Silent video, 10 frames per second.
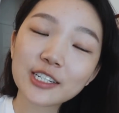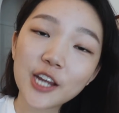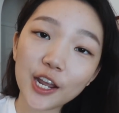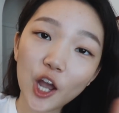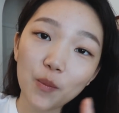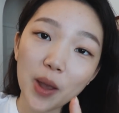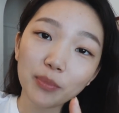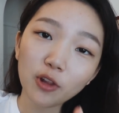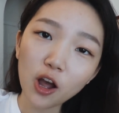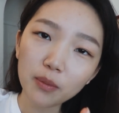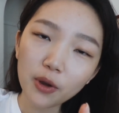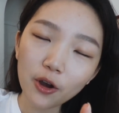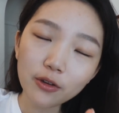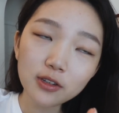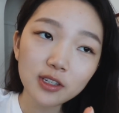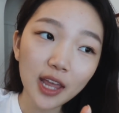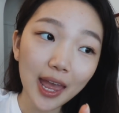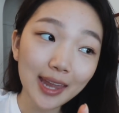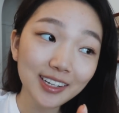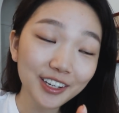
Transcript: Check out my blog posts and